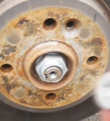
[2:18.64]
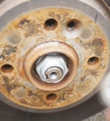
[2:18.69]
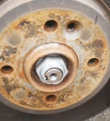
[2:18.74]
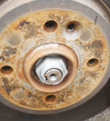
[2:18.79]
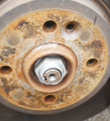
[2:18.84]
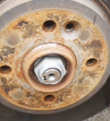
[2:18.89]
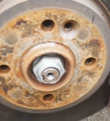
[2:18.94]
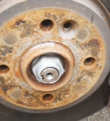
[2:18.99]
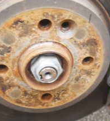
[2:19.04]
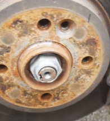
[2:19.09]

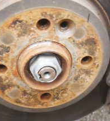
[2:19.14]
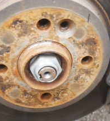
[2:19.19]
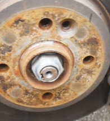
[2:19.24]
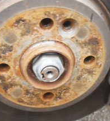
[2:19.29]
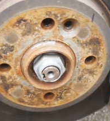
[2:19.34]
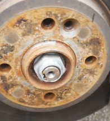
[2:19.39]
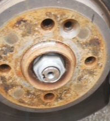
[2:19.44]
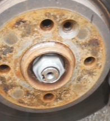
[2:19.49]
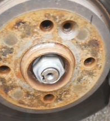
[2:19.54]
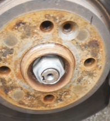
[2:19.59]
screw
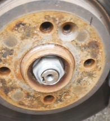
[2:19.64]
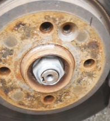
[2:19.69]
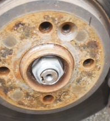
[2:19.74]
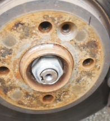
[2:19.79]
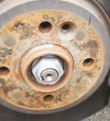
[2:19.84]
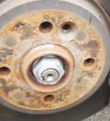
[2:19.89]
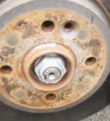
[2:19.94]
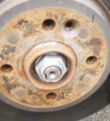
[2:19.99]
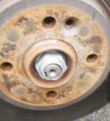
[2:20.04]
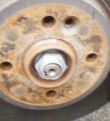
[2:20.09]
on this
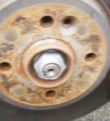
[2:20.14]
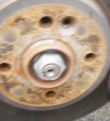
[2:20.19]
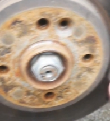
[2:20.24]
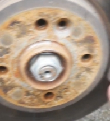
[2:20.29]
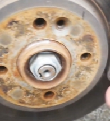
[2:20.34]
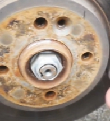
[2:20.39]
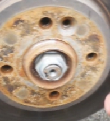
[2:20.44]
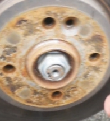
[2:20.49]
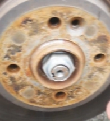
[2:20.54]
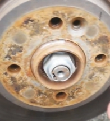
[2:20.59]
side
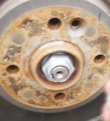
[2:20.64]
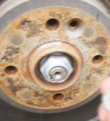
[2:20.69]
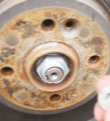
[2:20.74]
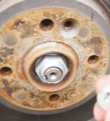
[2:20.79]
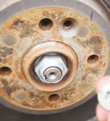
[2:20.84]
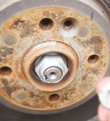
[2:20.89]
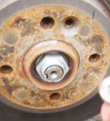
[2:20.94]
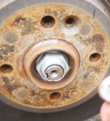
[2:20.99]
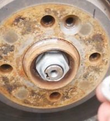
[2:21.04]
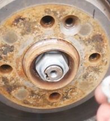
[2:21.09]
whizzed straight
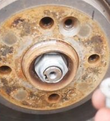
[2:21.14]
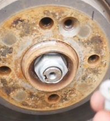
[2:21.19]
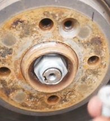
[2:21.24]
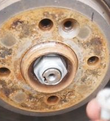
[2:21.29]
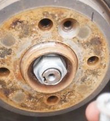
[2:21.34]
out with a